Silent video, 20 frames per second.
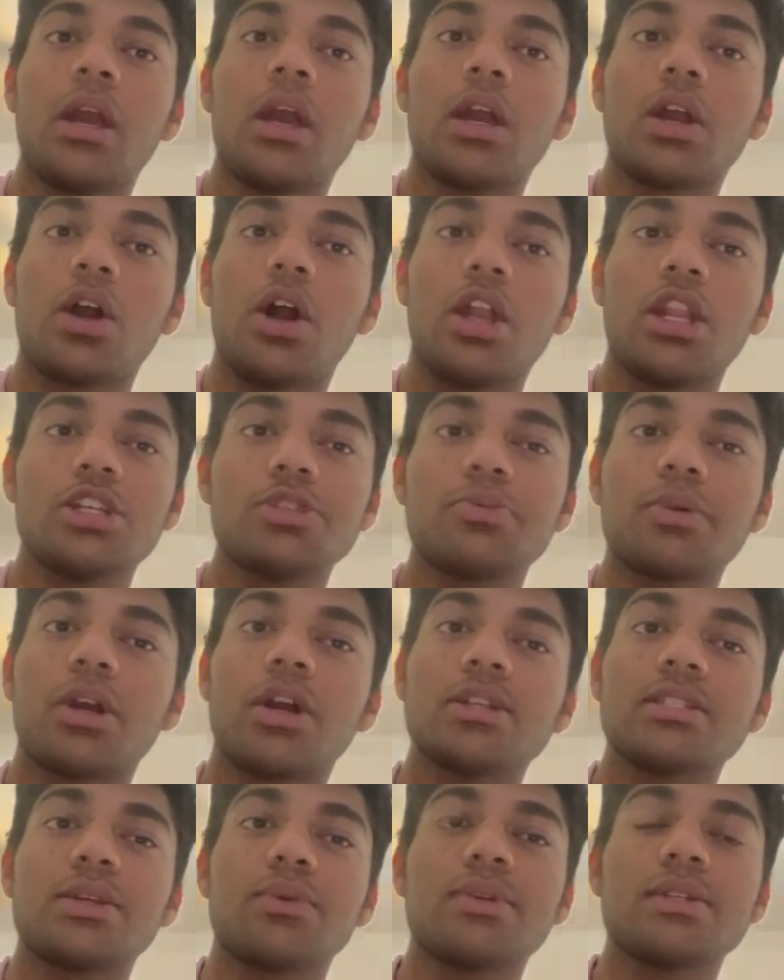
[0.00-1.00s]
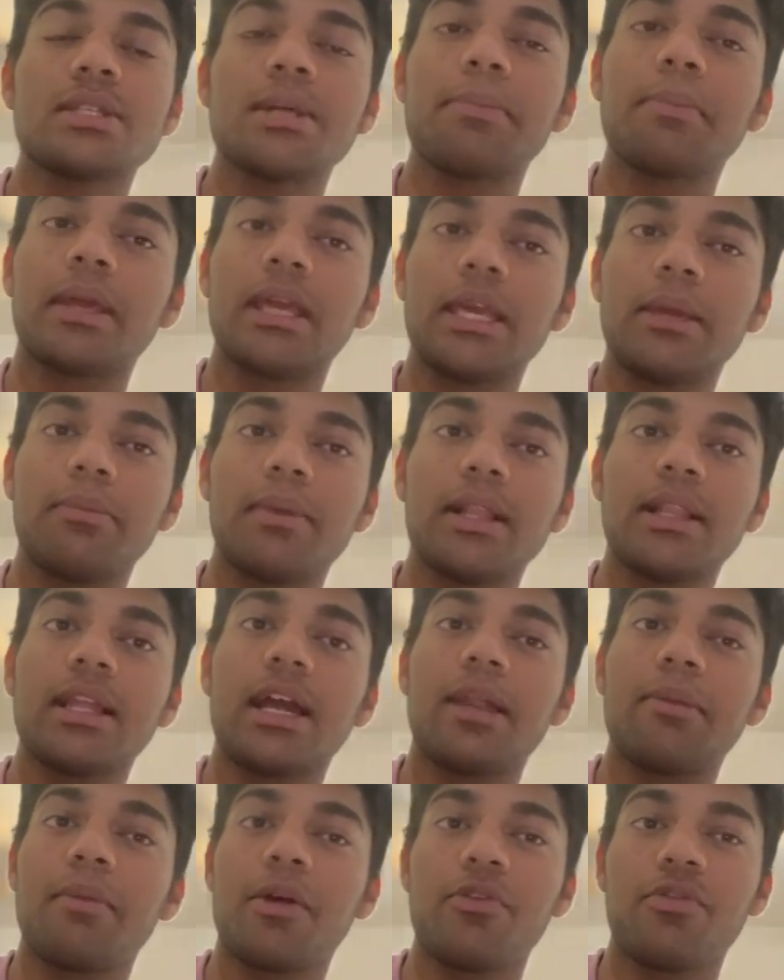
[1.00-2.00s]
college because there was some email
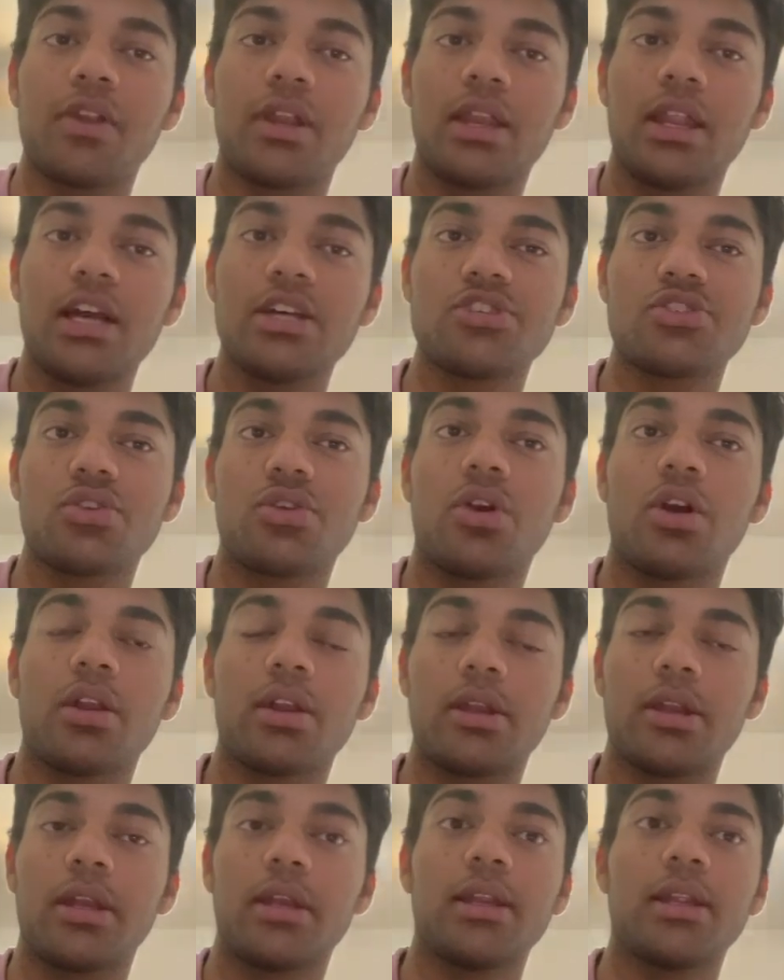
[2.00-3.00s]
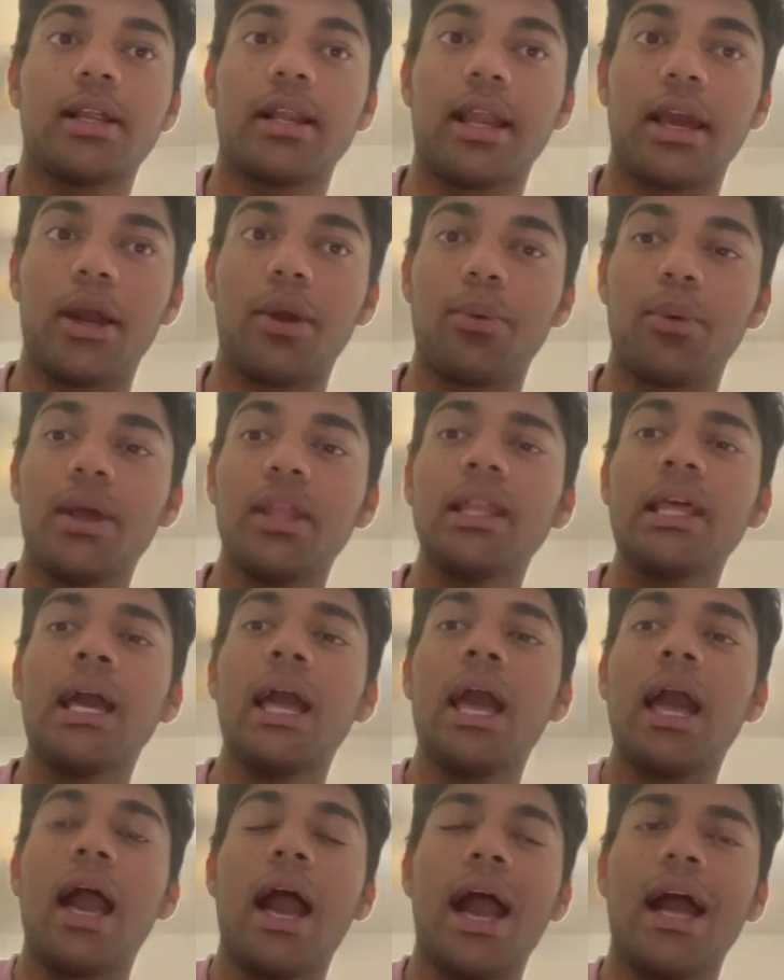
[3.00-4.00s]
that my friend has to gotten clear with
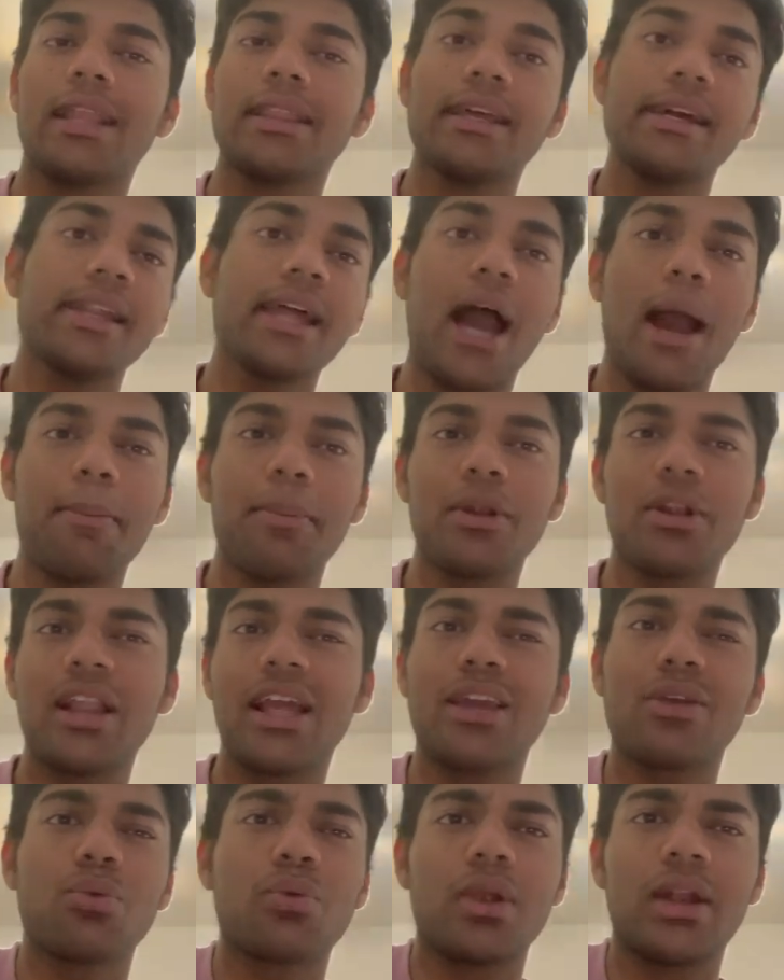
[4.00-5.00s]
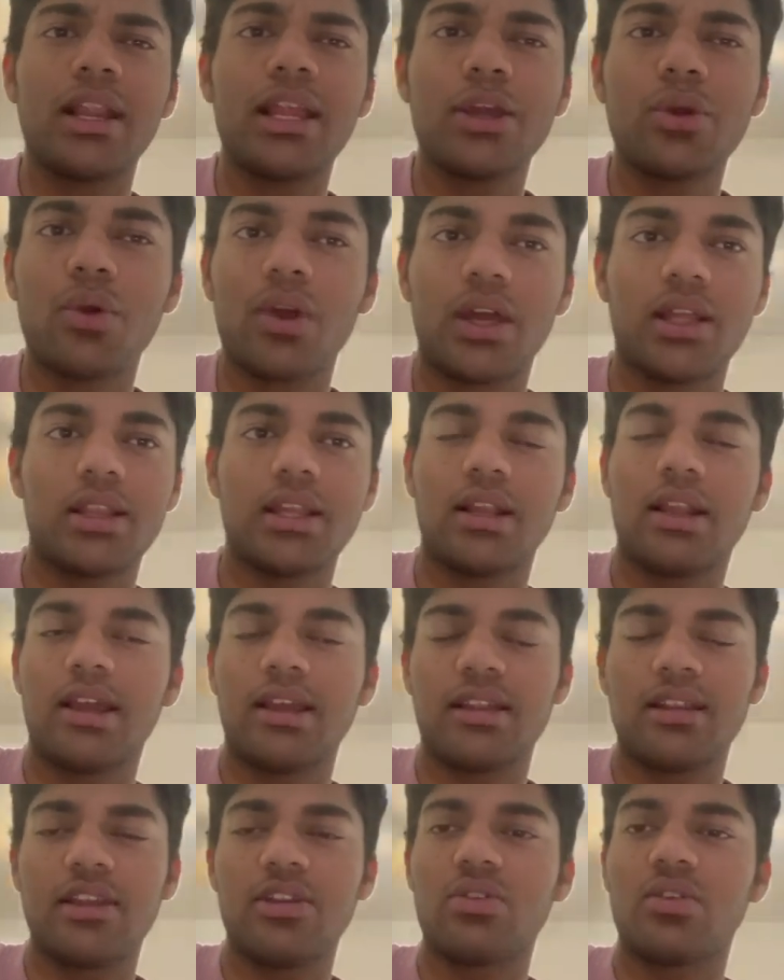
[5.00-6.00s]
and that happened like really quick they
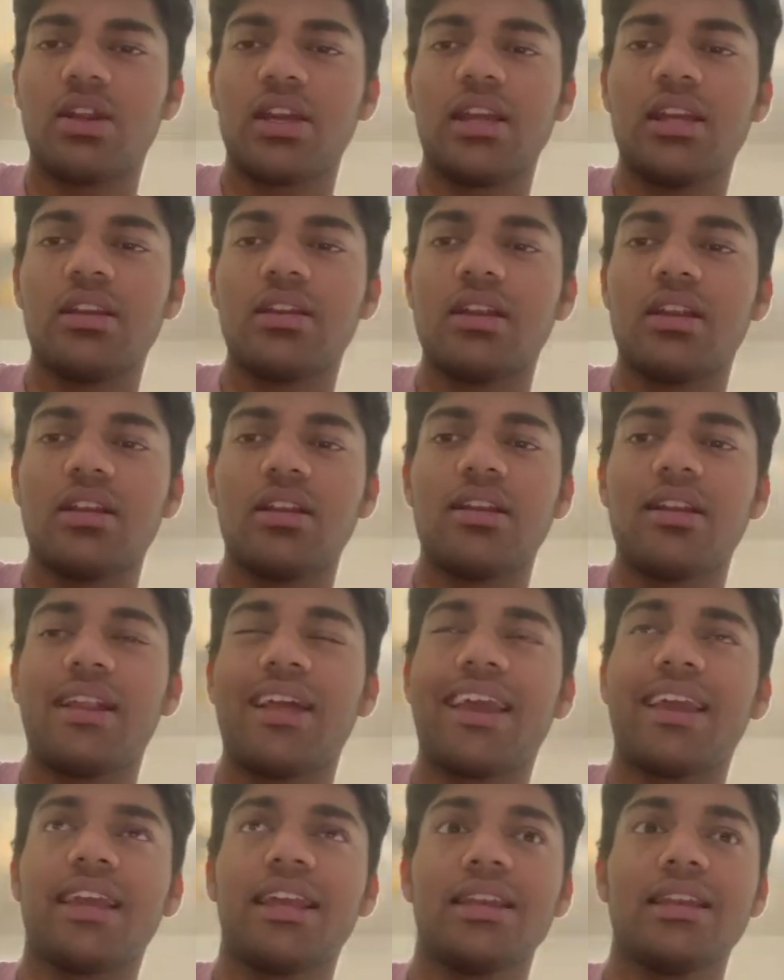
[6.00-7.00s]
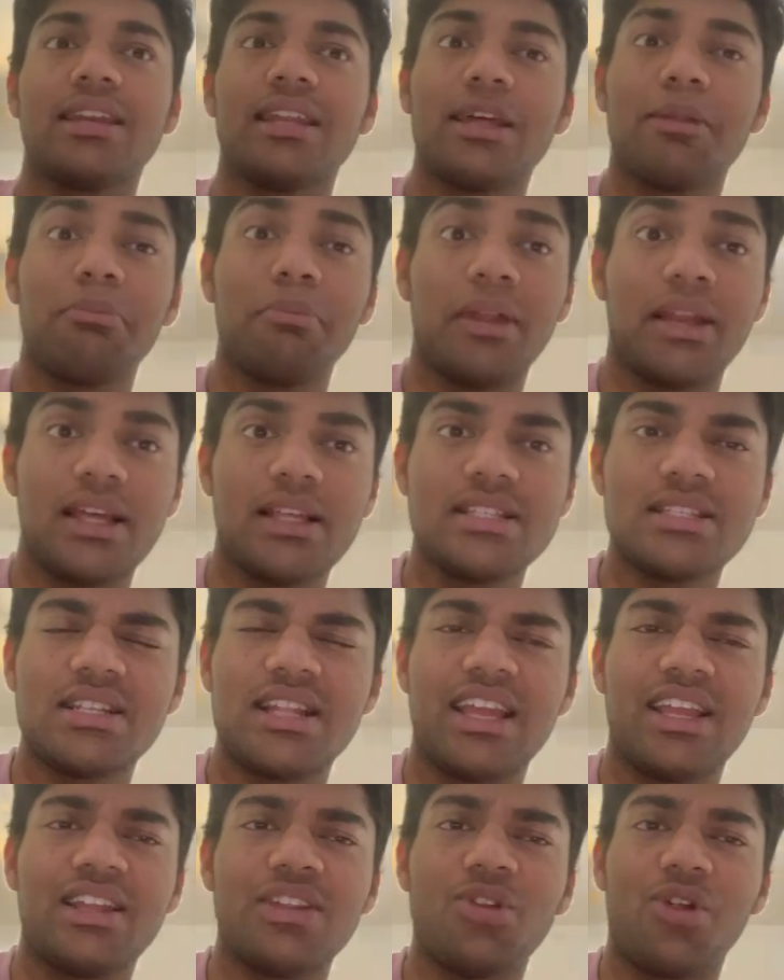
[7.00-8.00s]
like literally did it like in 10 minutes
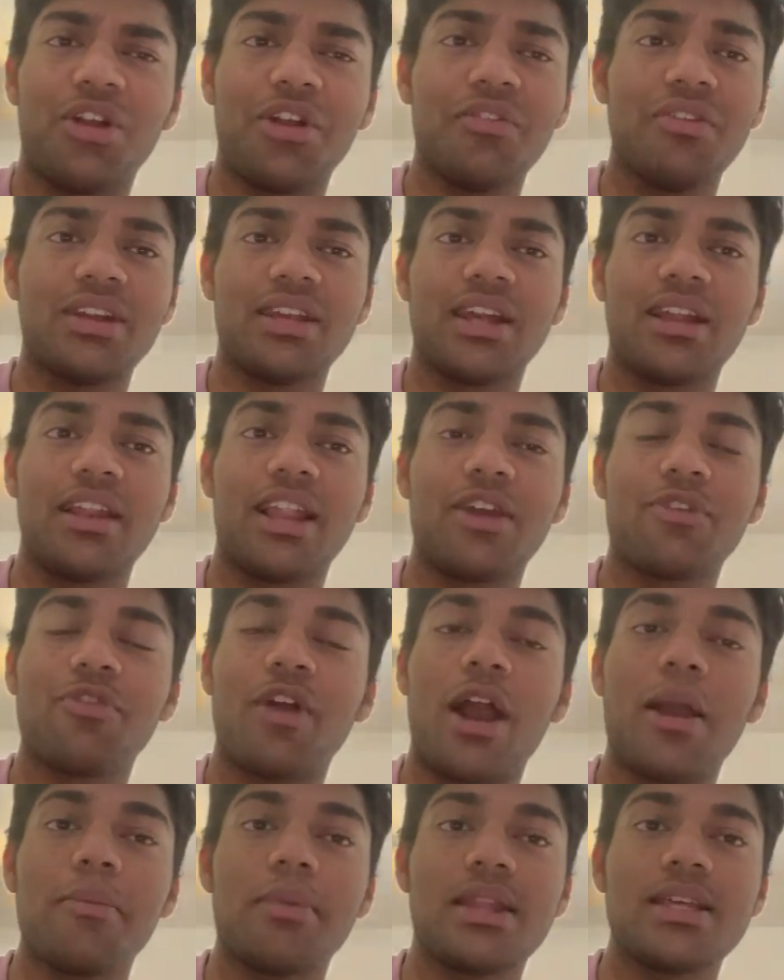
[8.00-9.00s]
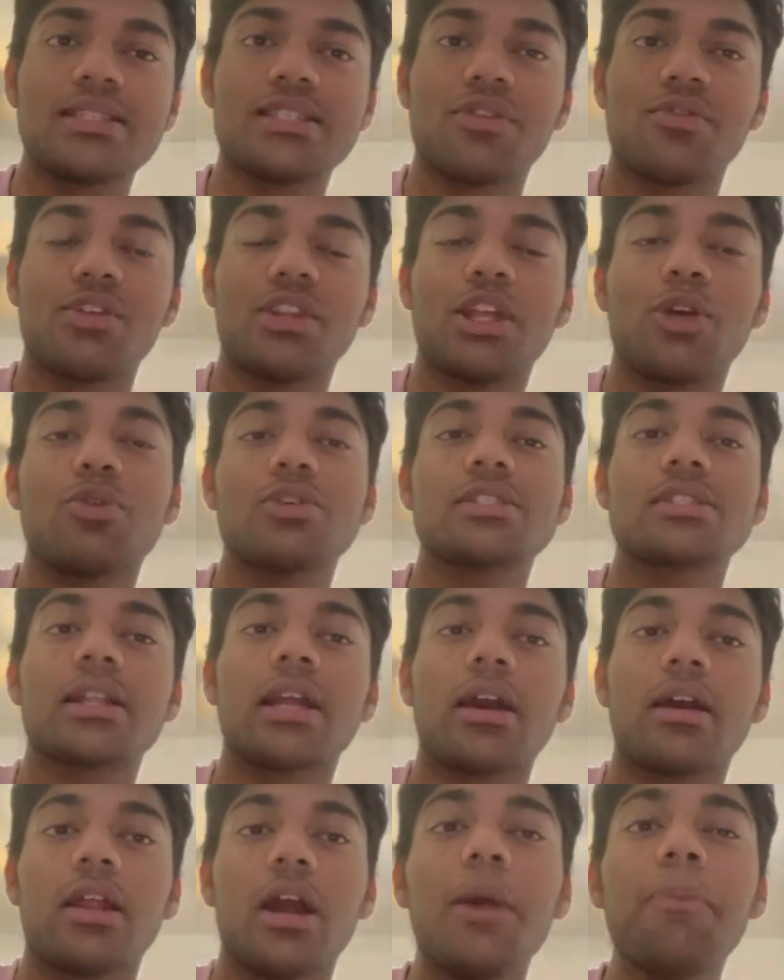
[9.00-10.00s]
like not even 10 like 5 minutes everything was
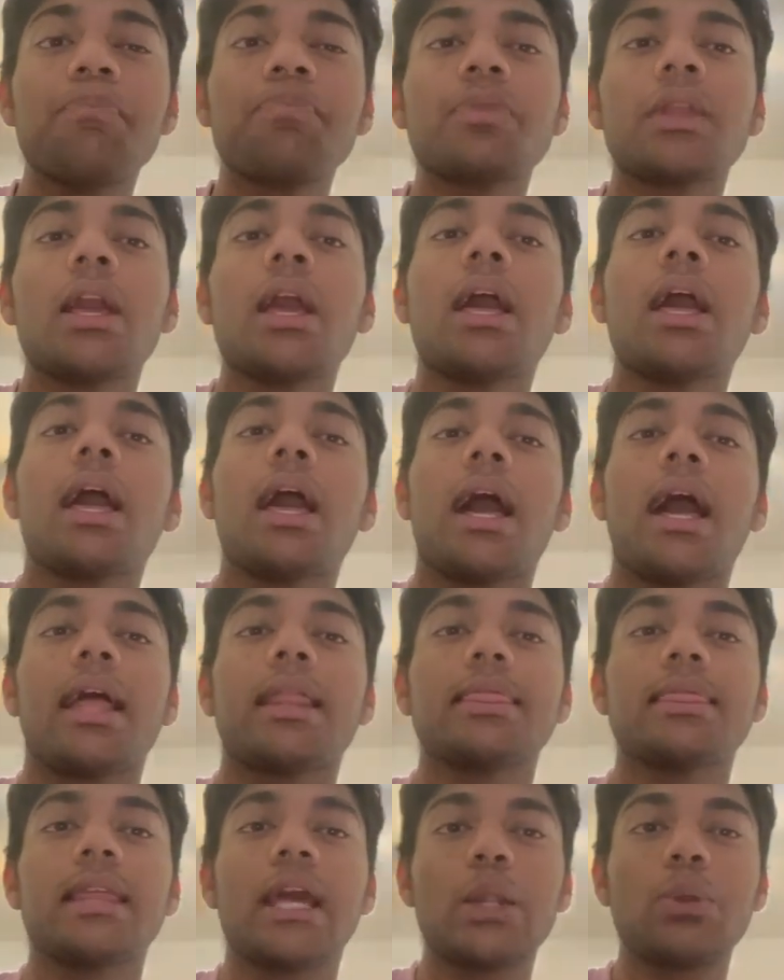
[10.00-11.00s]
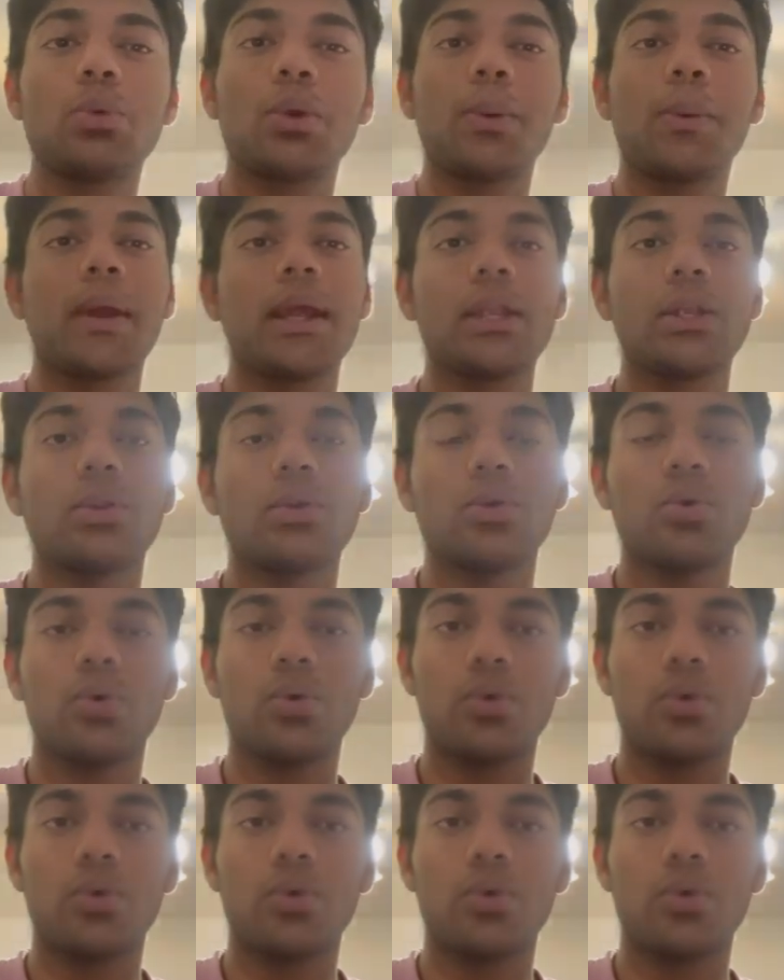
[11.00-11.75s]
cleared up and then we went to